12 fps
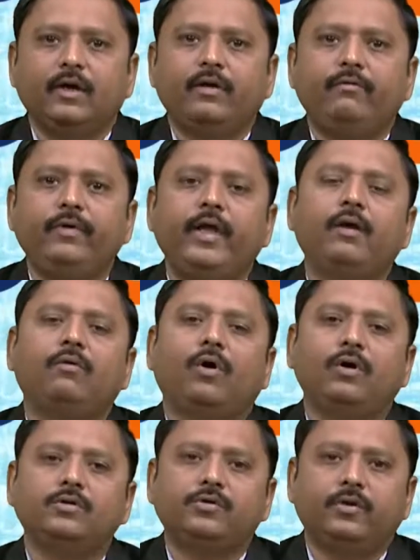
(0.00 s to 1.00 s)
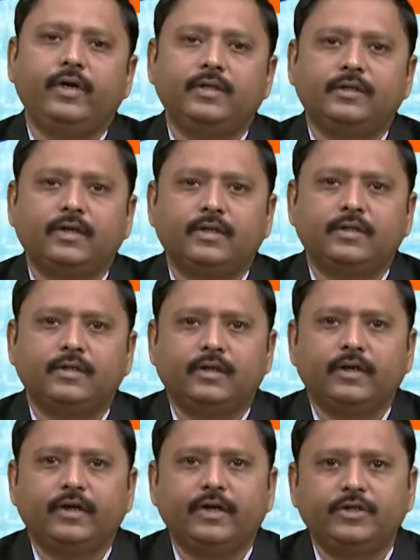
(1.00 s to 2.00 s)
We have also discussed
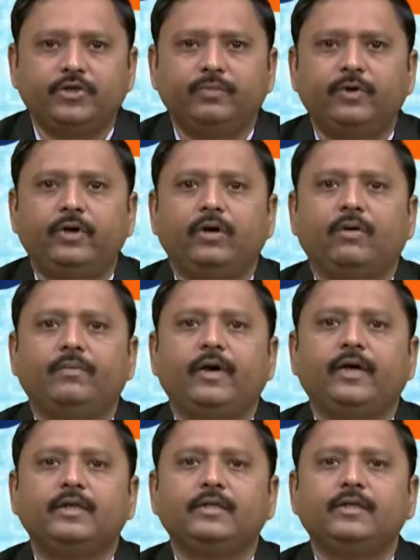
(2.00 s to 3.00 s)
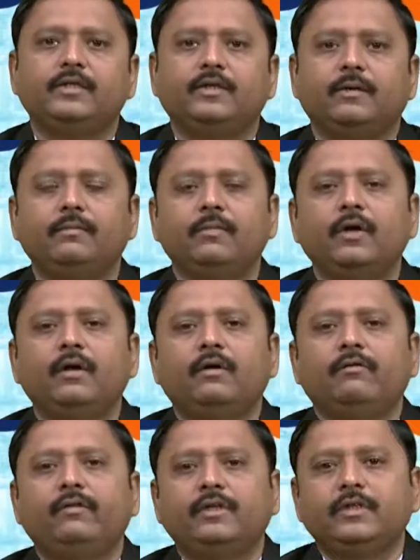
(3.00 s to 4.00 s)
distributed operating system,
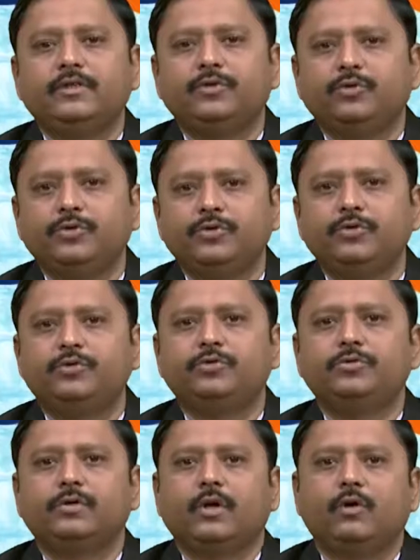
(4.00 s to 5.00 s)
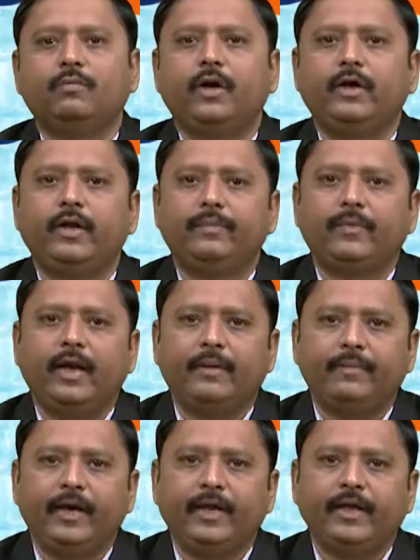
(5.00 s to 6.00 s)
which is used to serve multiple
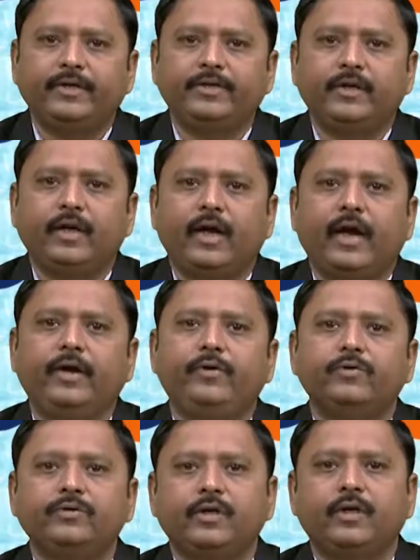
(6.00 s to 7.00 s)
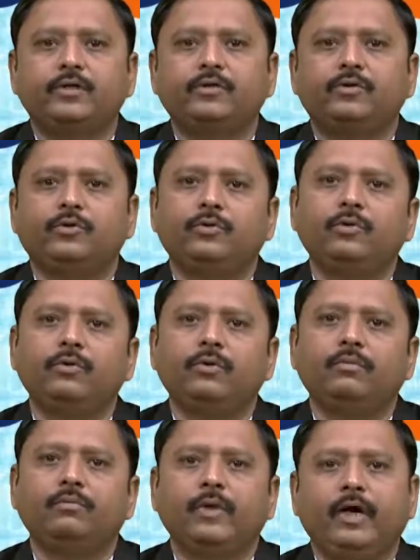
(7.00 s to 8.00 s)
application and users through
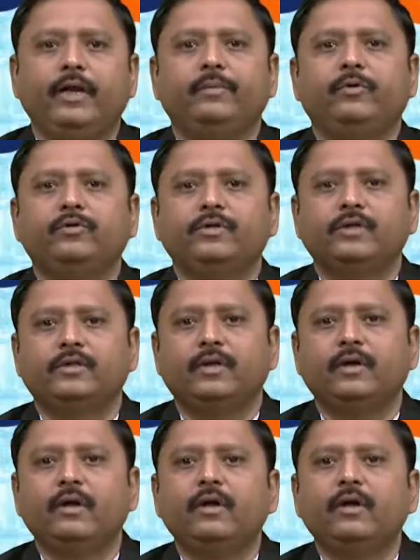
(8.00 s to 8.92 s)
multiprocessor.